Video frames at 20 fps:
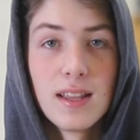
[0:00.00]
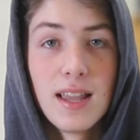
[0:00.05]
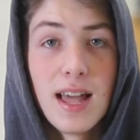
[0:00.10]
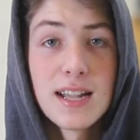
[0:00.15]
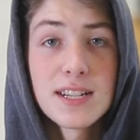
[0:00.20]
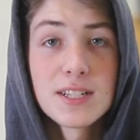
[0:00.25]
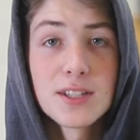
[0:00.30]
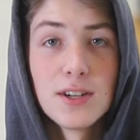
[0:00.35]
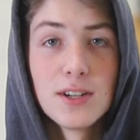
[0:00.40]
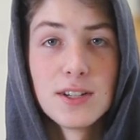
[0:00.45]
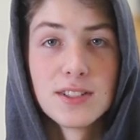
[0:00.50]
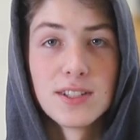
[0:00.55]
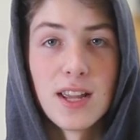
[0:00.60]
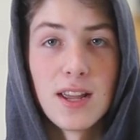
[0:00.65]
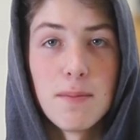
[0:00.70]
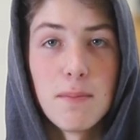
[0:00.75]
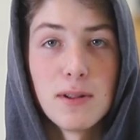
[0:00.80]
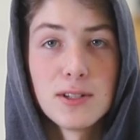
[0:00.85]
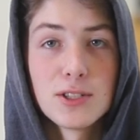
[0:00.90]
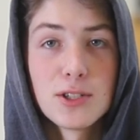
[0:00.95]
Last
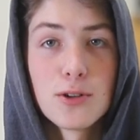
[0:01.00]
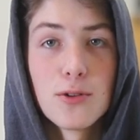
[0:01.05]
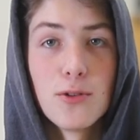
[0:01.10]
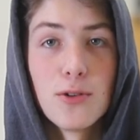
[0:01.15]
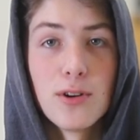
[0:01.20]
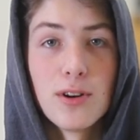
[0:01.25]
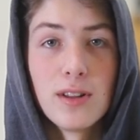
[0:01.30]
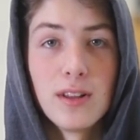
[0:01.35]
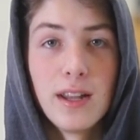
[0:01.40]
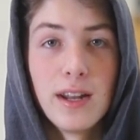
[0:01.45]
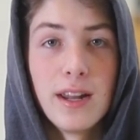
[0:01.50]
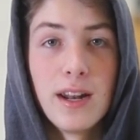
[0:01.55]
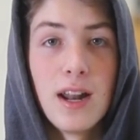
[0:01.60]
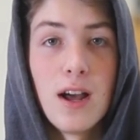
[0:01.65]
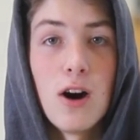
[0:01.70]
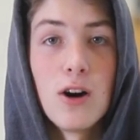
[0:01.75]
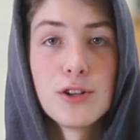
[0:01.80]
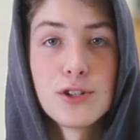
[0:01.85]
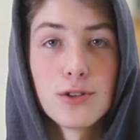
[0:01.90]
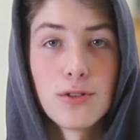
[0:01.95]
Thursday, Mr. Gordon led an
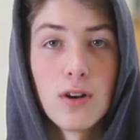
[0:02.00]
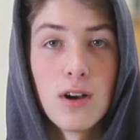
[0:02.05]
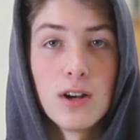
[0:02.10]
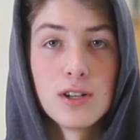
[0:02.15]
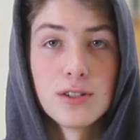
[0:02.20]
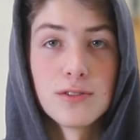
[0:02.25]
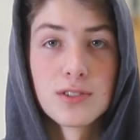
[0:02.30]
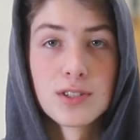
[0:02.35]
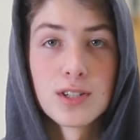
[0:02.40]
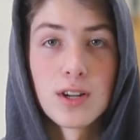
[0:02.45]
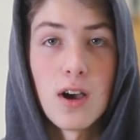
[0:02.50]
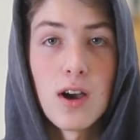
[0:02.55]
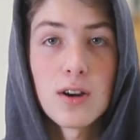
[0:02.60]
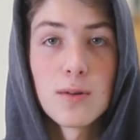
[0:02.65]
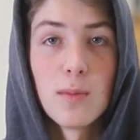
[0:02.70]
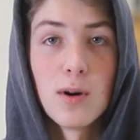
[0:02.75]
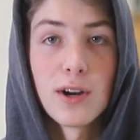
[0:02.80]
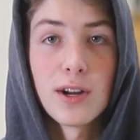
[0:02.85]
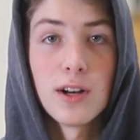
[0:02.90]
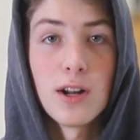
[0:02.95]
entourage of
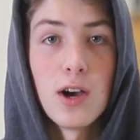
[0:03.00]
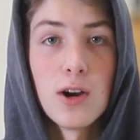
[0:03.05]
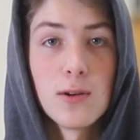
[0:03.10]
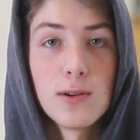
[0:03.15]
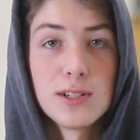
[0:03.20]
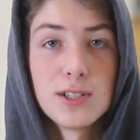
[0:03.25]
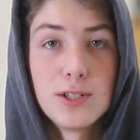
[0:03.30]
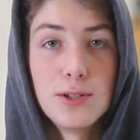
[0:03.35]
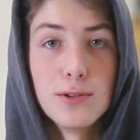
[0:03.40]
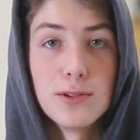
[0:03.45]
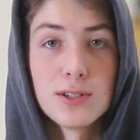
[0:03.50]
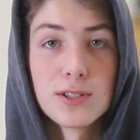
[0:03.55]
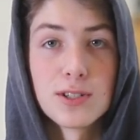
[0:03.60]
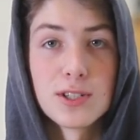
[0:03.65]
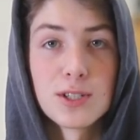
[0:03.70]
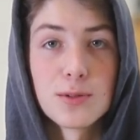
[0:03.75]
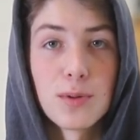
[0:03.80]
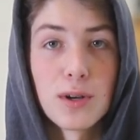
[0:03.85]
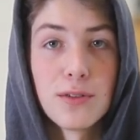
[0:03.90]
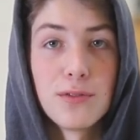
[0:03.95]
stock market hungry students
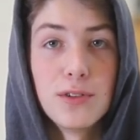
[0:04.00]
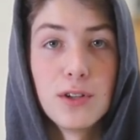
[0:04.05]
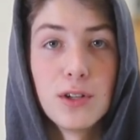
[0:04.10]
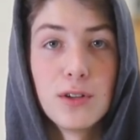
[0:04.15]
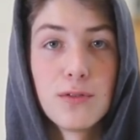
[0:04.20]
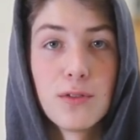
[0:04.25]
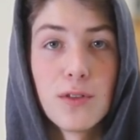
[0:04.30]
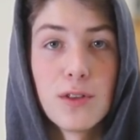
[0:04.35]
to Springfield